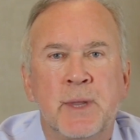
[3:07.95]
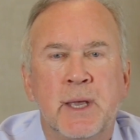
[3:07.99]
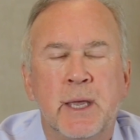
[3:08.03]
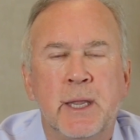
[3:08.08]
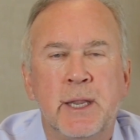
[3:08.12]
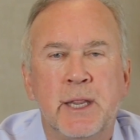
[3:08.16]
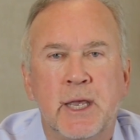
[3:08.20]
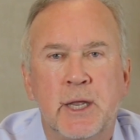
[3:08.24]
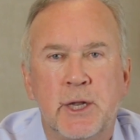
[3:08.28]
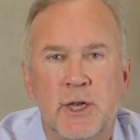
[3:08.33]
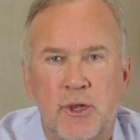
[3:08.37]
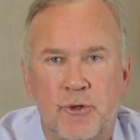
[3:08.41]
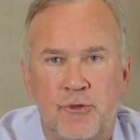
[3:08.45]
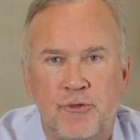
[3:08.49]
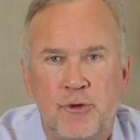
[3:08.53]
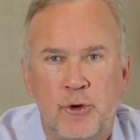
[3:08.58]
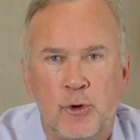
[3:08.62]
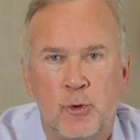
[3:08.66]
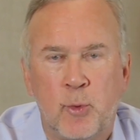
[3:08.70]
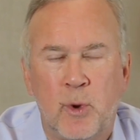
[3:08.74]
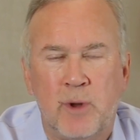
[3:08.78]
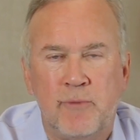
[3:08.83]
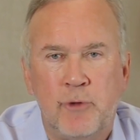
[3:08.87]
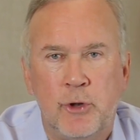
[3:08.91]
in the
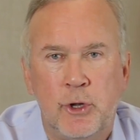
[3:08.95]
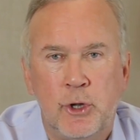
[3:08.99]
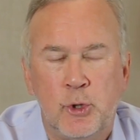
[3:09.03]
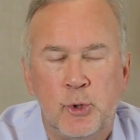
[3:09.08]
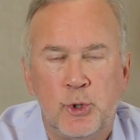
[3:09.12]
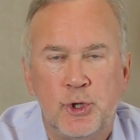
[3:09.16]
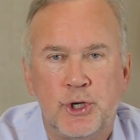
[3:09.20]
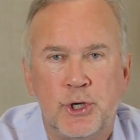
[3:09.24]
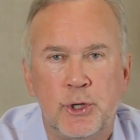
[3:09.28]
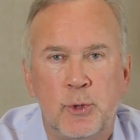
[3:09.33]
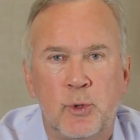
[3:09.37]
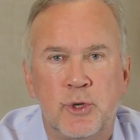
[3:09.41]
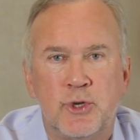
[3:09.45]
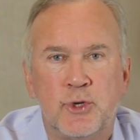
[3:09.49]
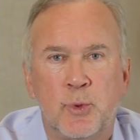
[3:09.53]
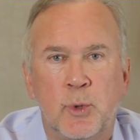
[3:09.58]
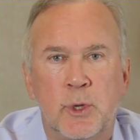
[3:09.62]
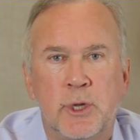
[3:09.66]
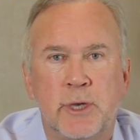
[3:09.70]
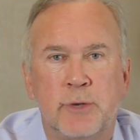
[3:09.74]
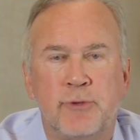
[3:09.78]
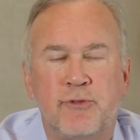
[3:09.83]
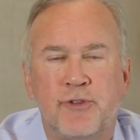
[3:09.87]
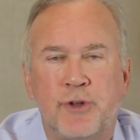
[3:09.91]
Industrial Revolution, which
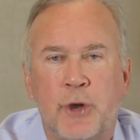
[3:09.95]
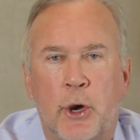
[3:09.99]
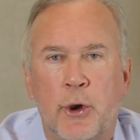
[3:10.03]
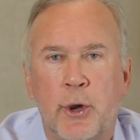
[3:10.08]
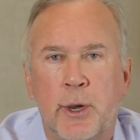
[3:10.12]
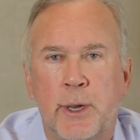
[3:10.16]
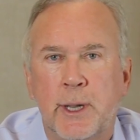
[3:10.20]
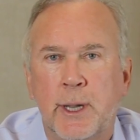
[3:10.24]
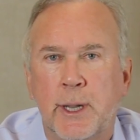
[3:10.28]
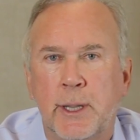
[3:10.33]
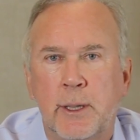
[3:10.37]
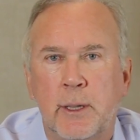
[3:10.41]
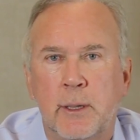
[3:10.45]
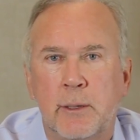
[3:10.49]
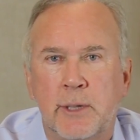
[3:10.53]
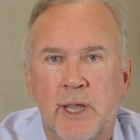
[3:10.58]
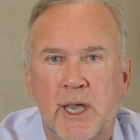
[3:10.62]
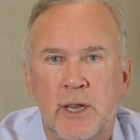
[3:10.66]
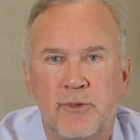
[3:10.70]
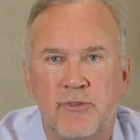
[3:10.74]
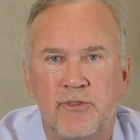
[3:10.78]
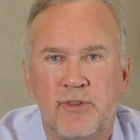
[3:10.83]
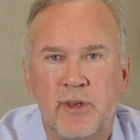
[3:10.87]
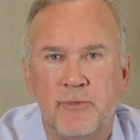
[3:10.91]
really started in the
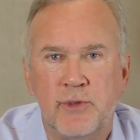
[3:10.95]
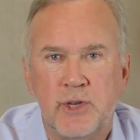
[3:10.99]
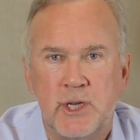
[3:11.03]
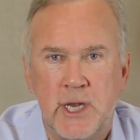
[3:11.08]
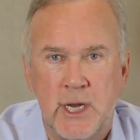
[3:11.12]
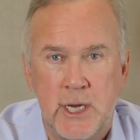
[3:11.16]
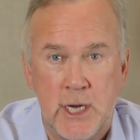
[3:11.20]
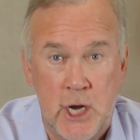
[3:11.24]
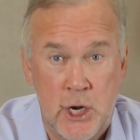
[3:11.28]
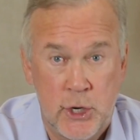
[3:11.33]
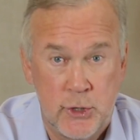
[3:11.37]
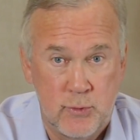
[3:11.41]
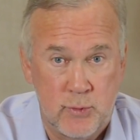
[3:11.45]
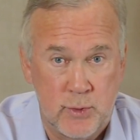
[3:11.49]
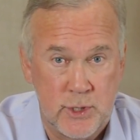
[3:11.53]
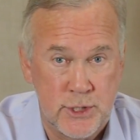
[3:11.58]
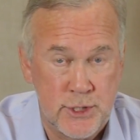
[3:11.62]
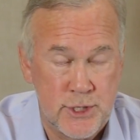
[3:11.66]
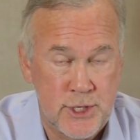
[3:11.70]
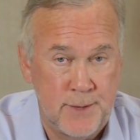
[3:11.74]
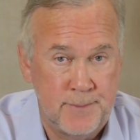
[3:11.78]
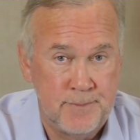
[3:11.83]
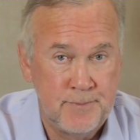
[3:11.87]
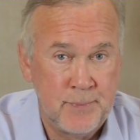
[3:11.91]
late
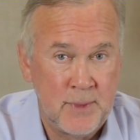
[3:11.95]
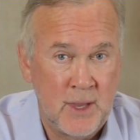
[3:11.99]
1700s,